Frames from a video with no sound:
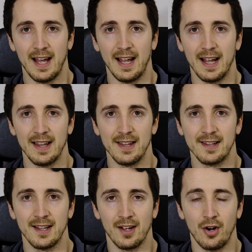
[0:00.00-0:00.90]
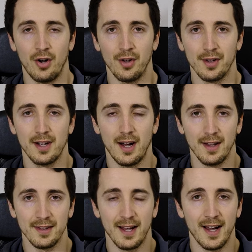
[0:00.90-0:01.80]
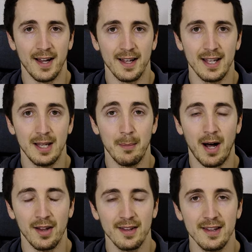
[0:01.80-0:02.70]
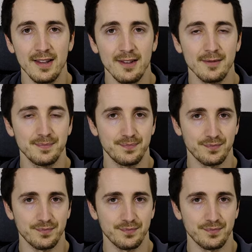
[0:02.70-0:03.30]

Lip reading: and this can cause hemolysis.